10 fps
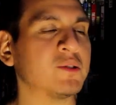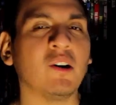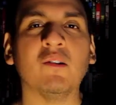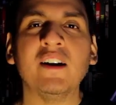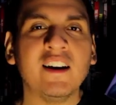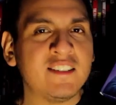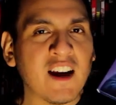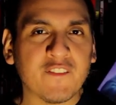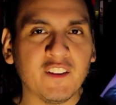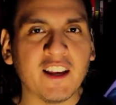So
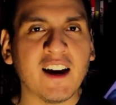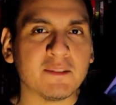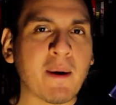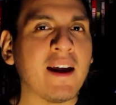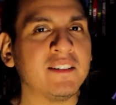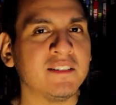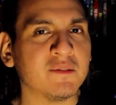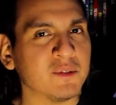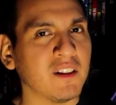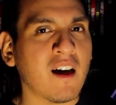definitely, guys,
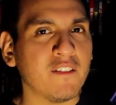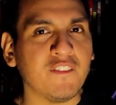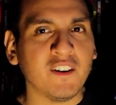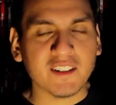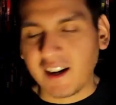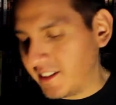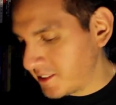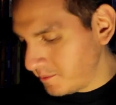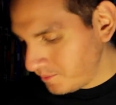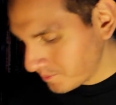Paddington's was a lot of fun, guys.